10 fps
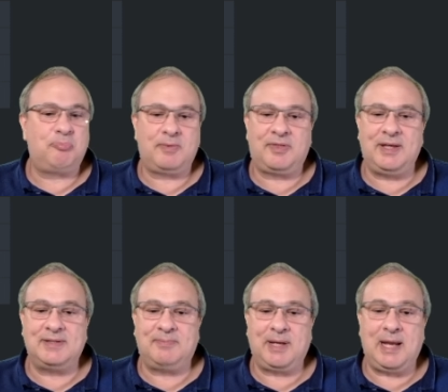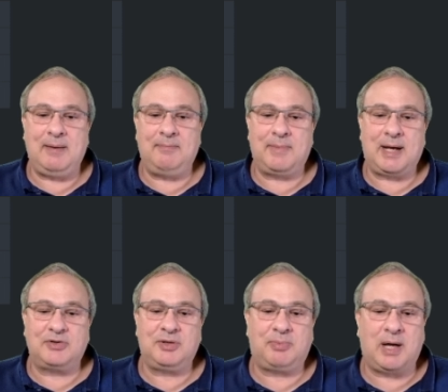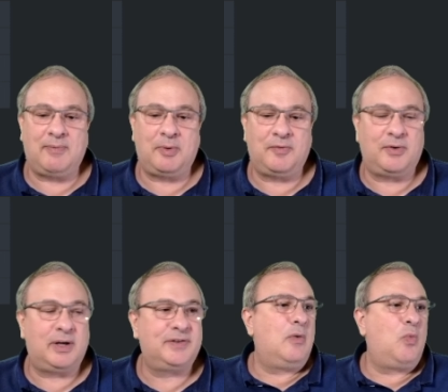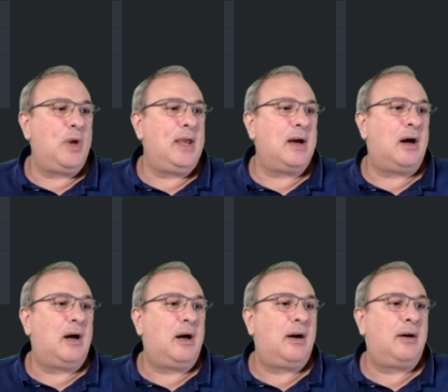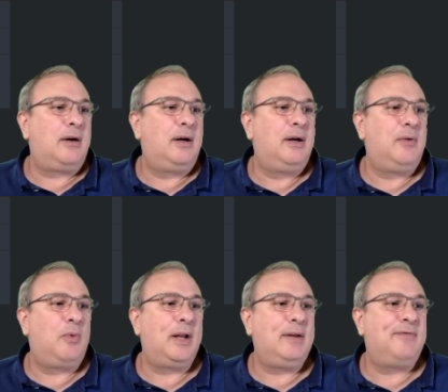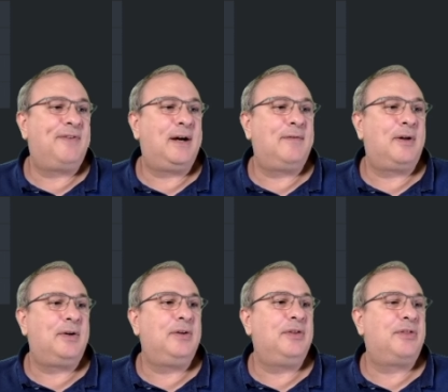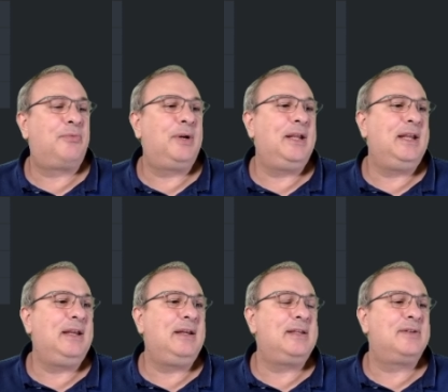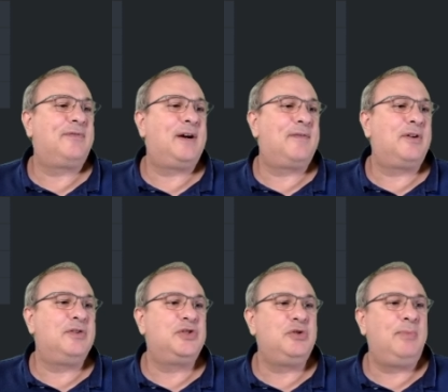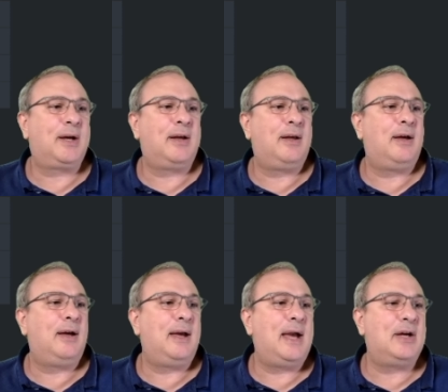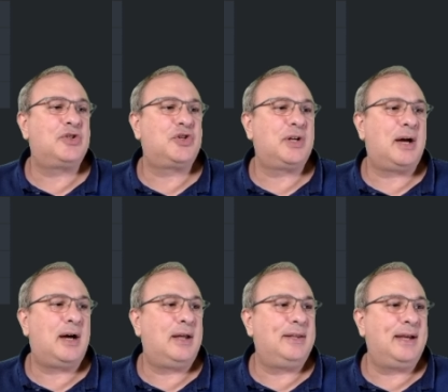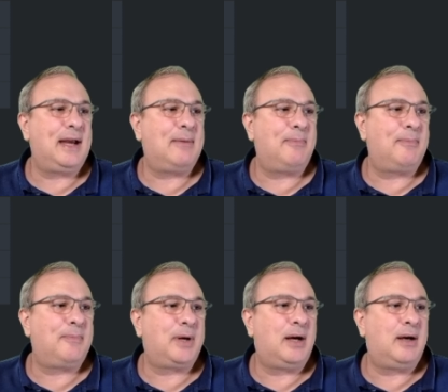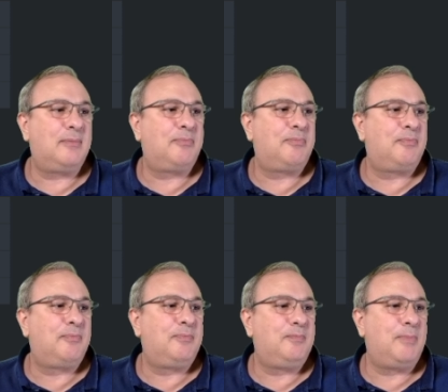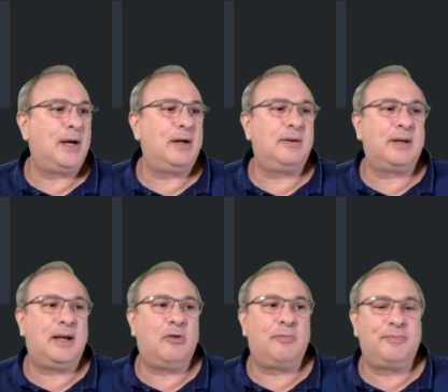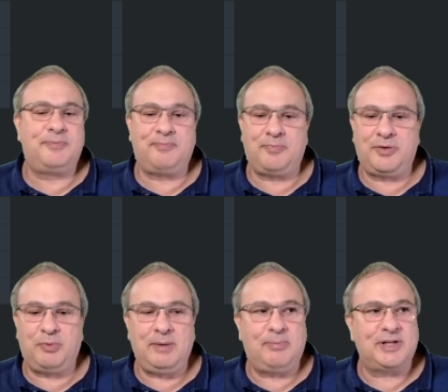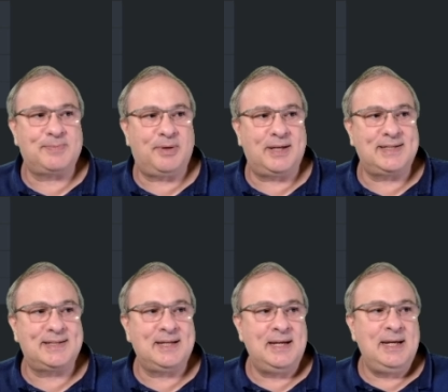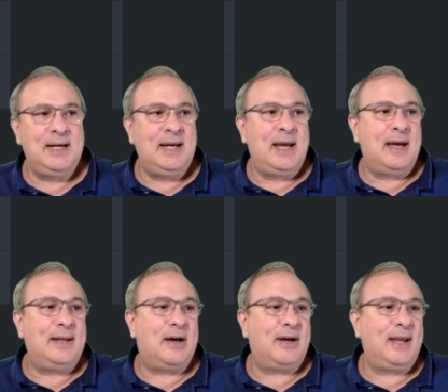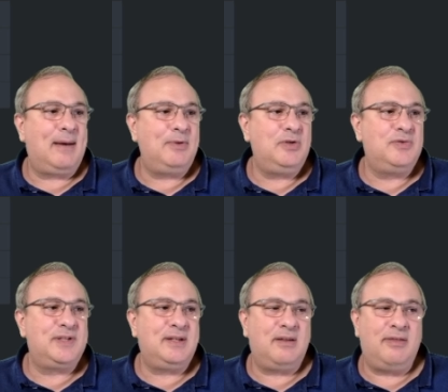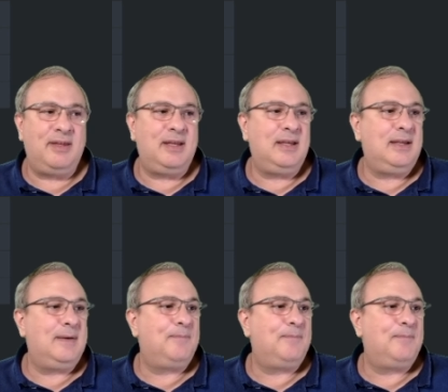things became actually profitable for us. We are running 503 to 502 mega hash on the Antminer L3++. Now I am using the